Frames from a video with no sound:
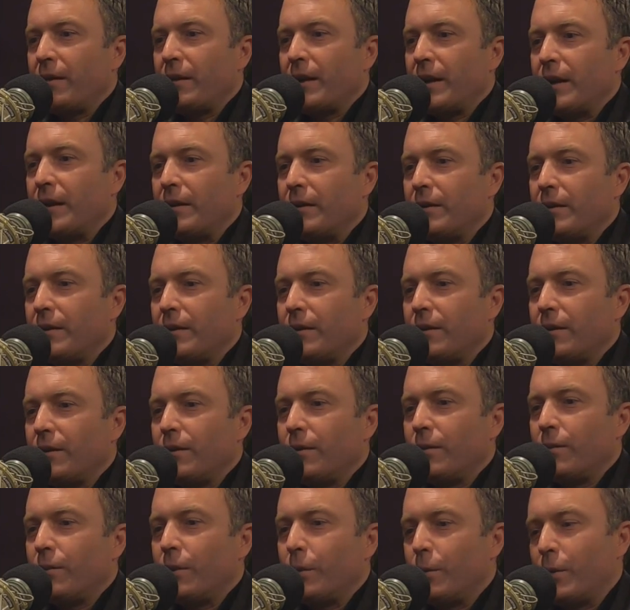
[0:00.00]
then
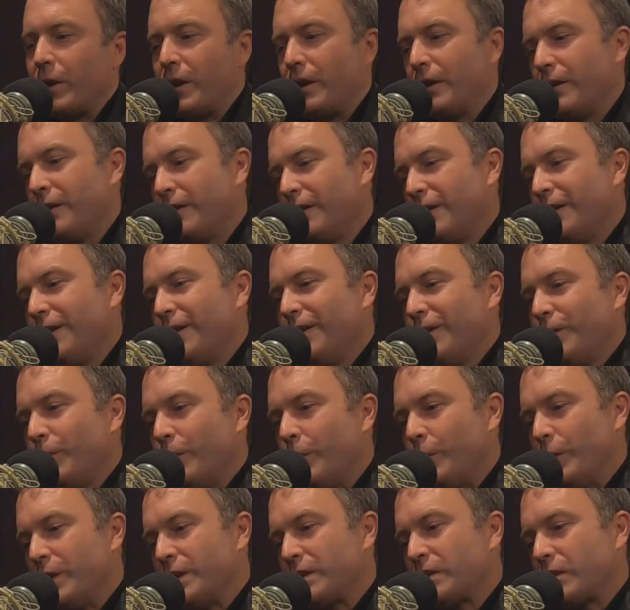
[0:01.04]
what we
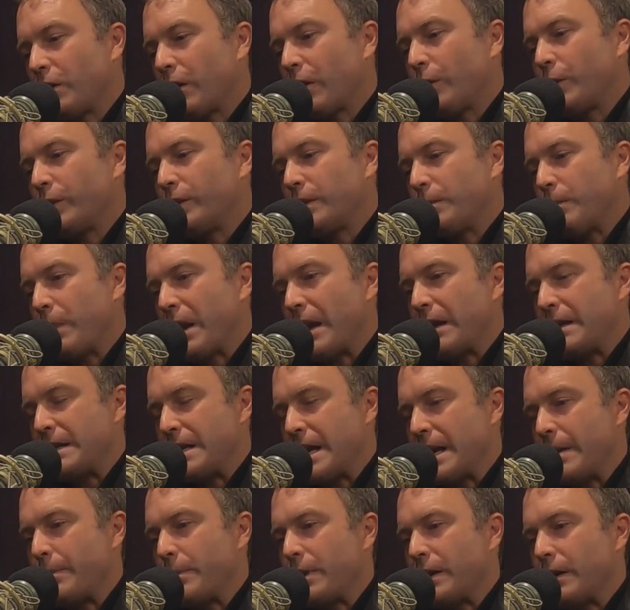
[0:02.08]
what we saw with the
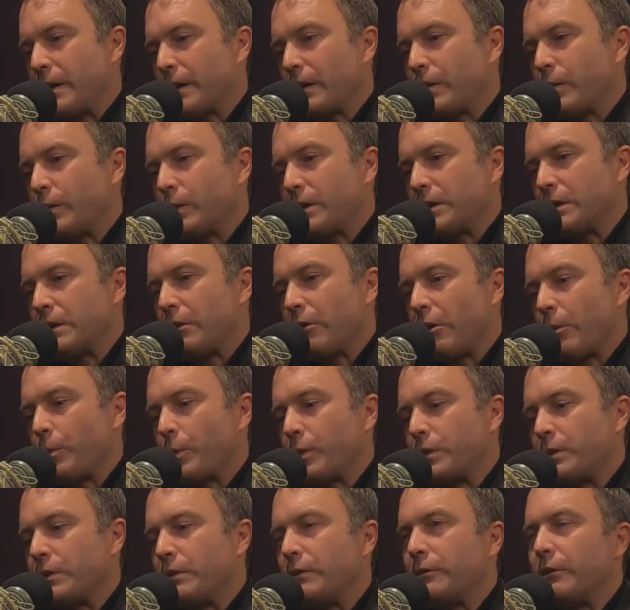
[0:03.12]
pandemic was the
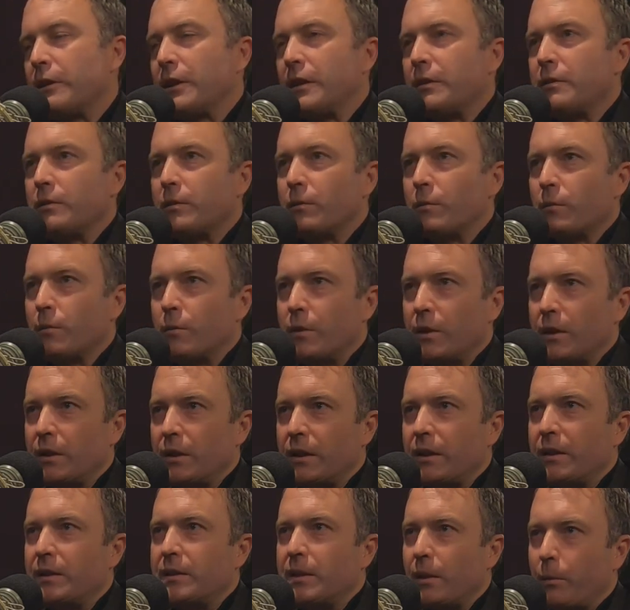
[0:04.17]
opportunity to
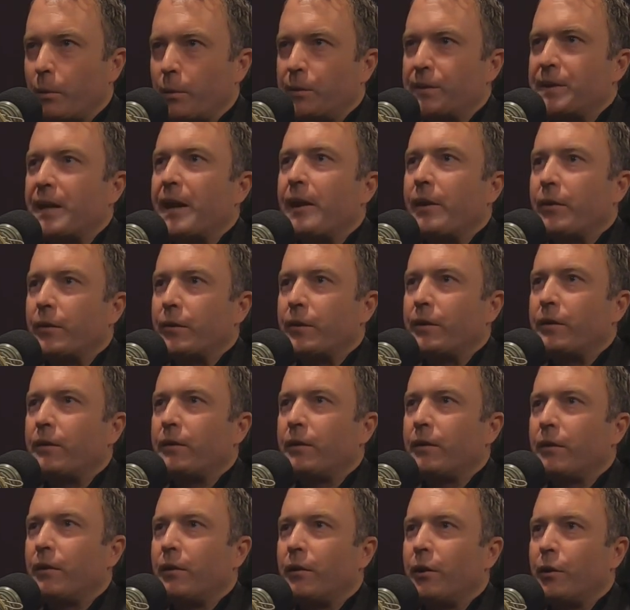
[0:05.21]
really double
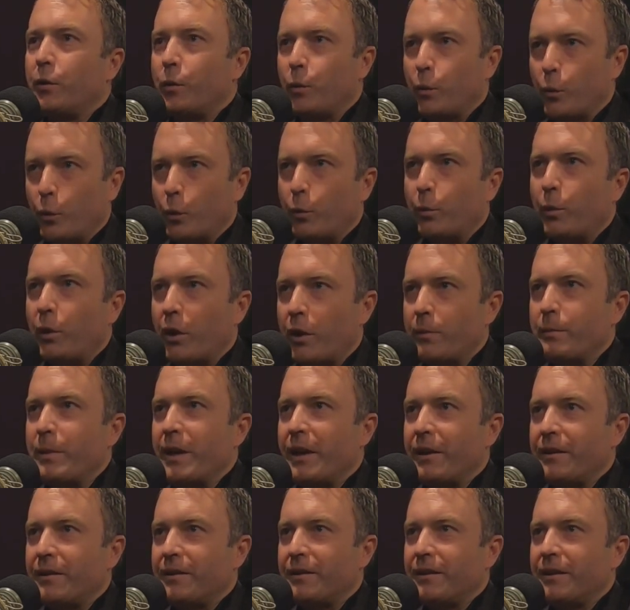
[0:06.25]
down on rural
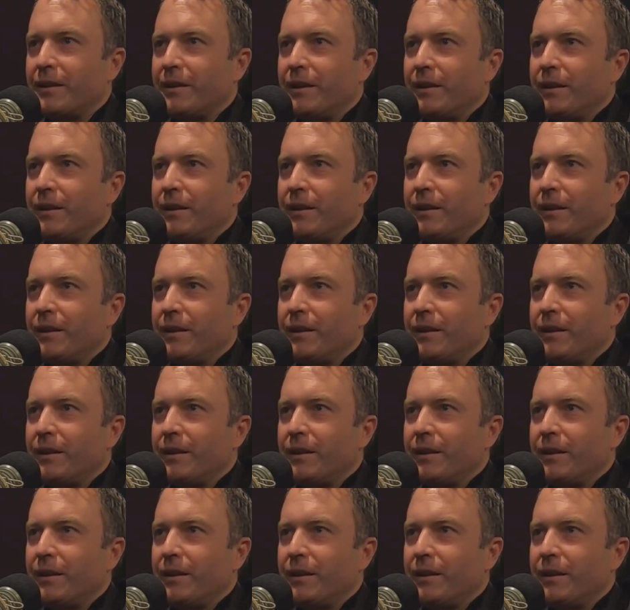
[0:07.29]
broadband.